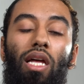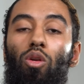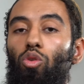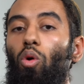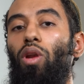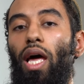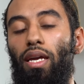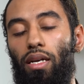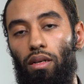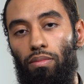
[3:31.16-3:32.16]
that you don't
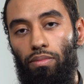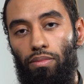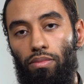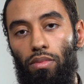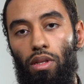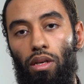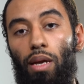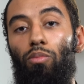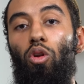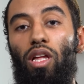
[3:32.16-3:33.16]
like.
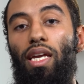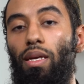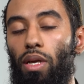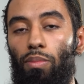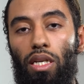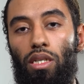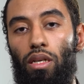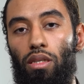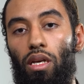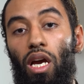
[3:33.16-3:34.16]
Ibn al-Qayyim, he
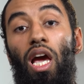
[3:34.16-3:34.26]
mentioned,